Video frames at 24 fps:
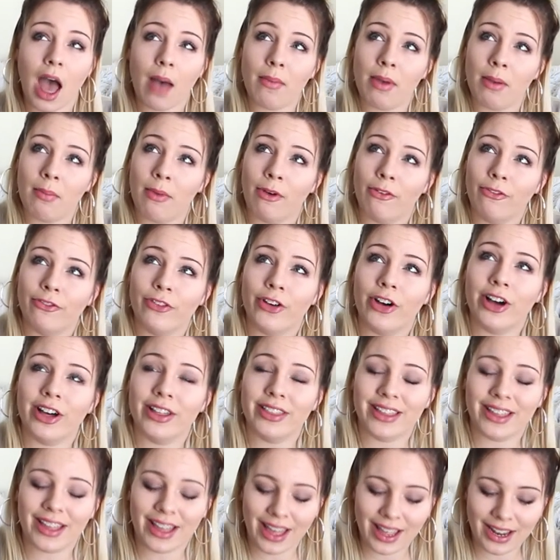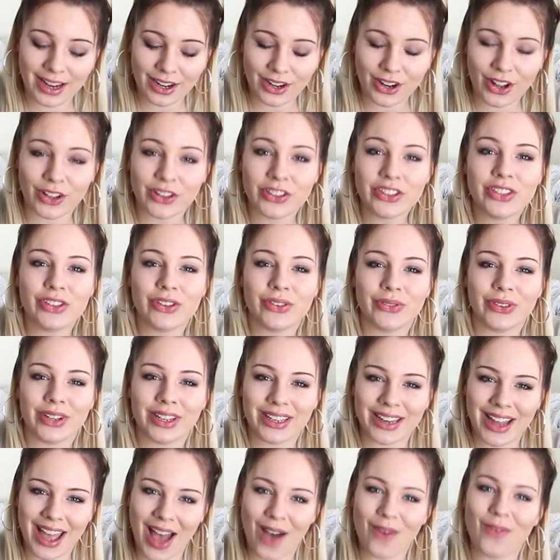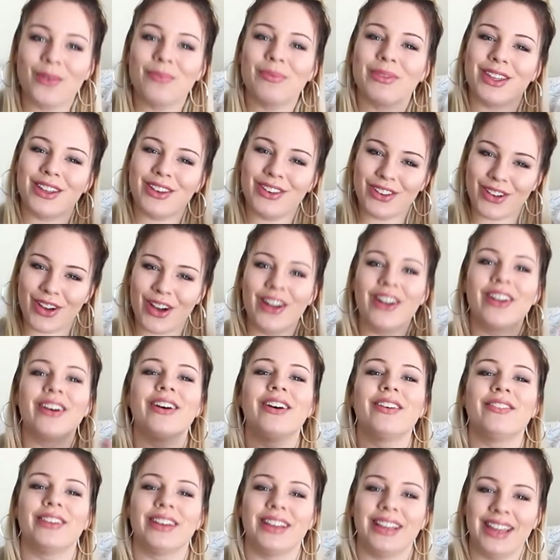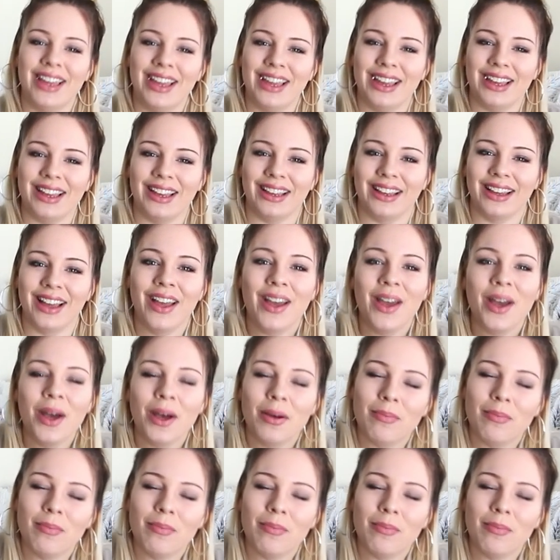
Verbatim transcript: I met my father at an altar, and now I'm the daughter of a king.